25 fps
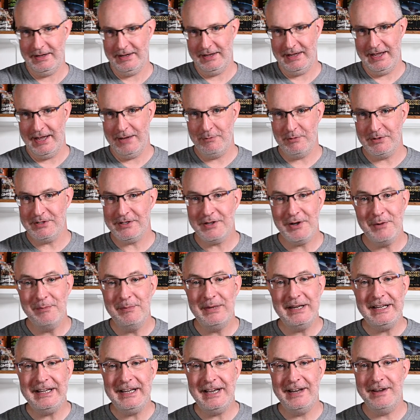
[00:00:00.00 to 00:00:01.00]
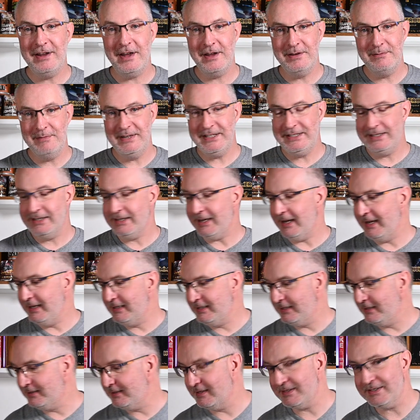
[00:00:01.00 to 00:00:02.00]
It was a complete and
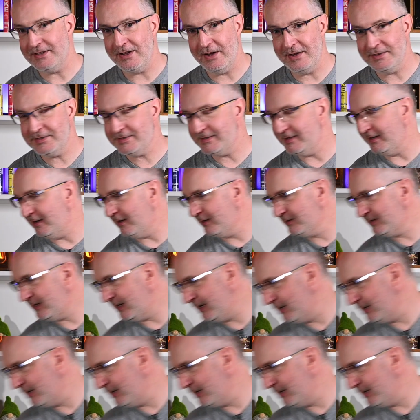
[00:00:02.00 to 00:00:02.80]
unmitigated disaster. I'll tell